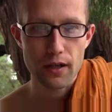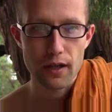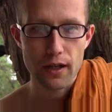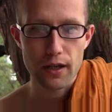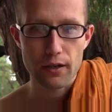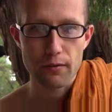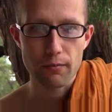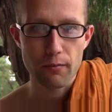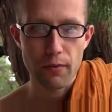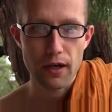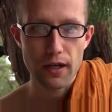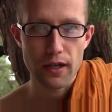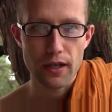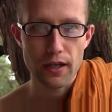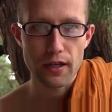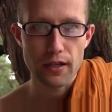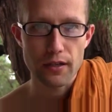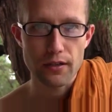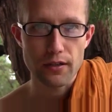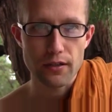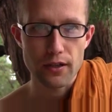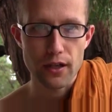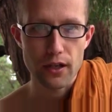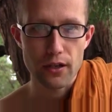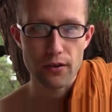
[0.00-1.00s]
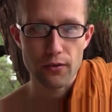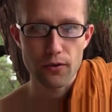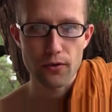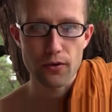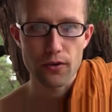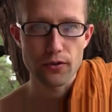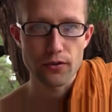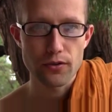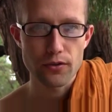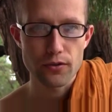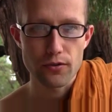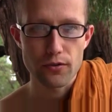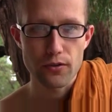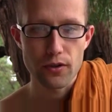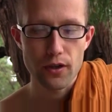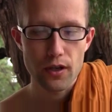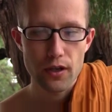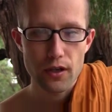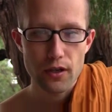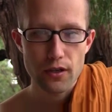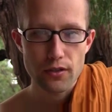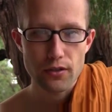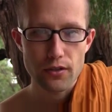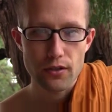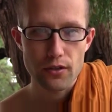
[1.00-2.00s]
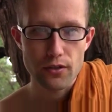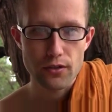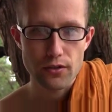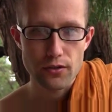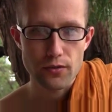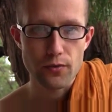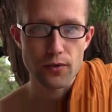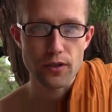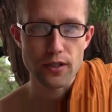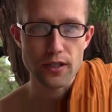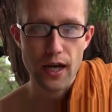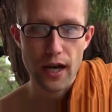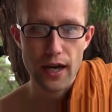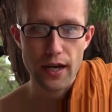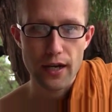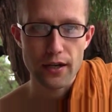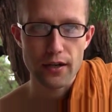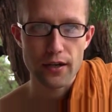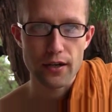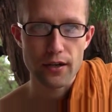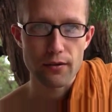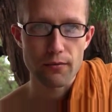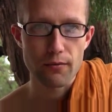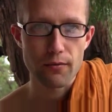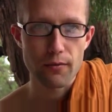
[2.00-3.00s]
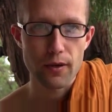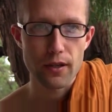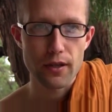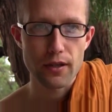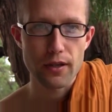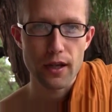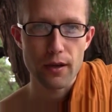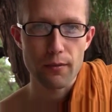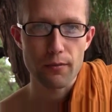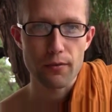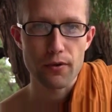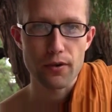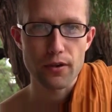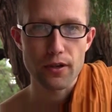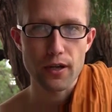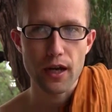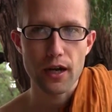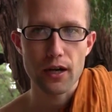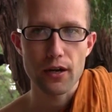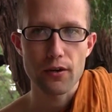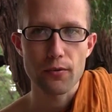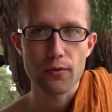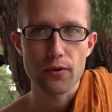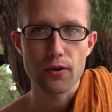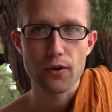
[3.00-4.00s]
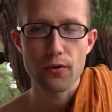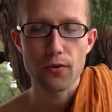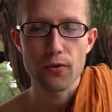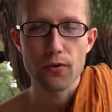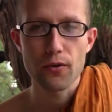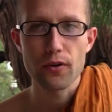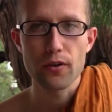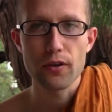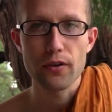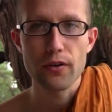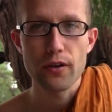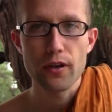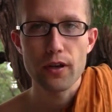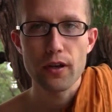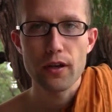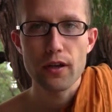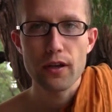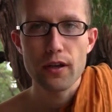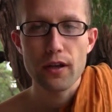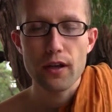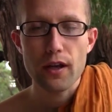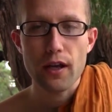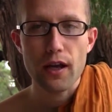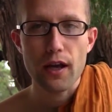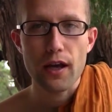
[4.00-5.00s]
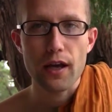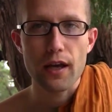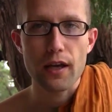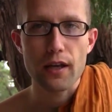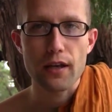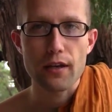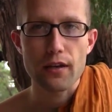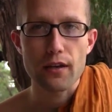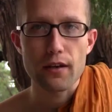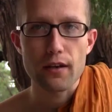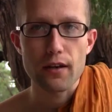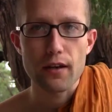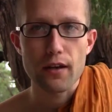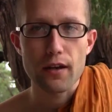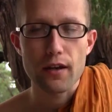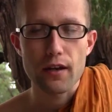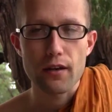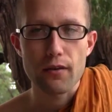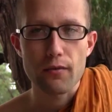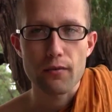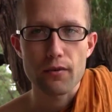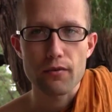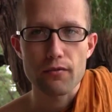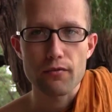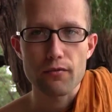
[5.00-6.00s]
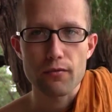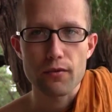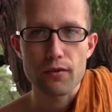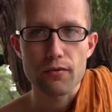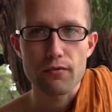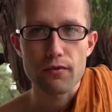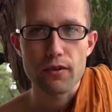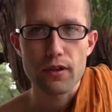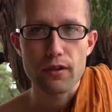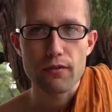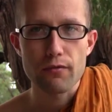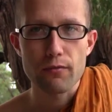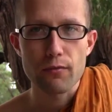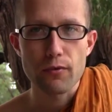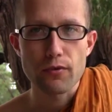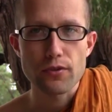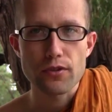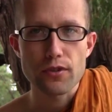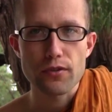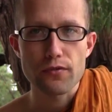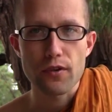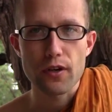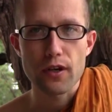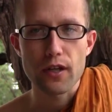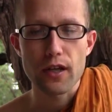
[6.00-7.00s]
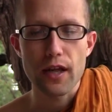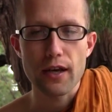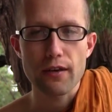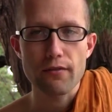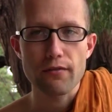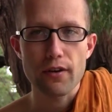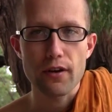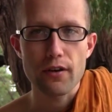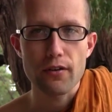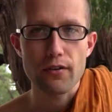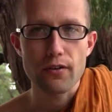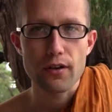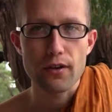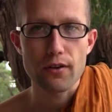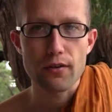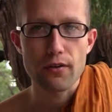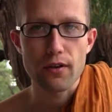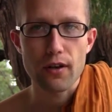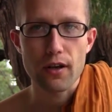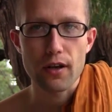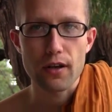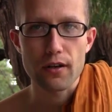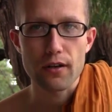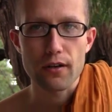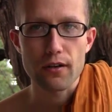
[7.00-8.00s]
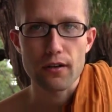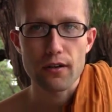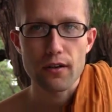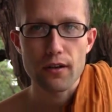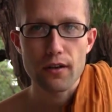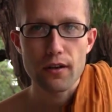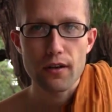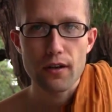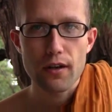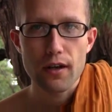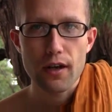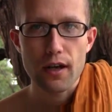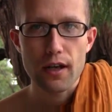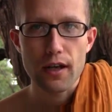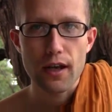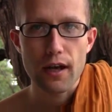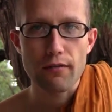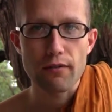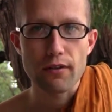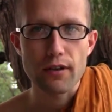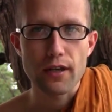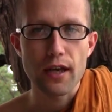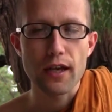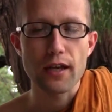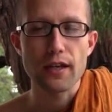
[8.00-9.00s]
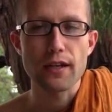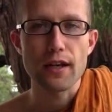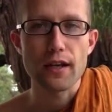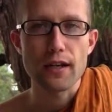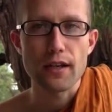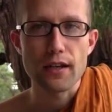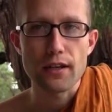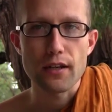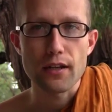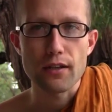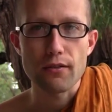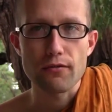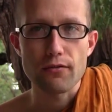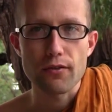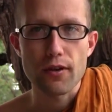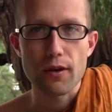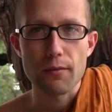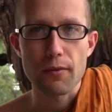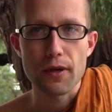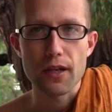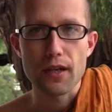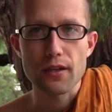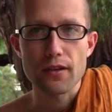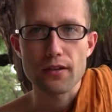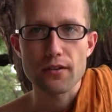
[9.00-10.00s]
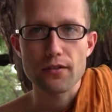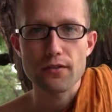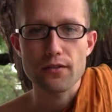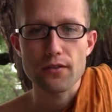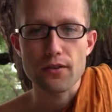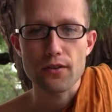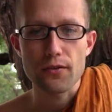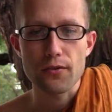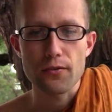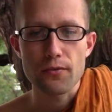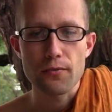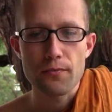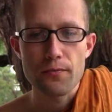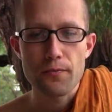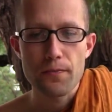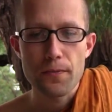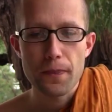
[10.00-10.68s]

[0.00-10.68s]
collect money, to get old, or to retire, and by the time we retire, we're old, and we've lived most of our life out and haven't gained anything from it. So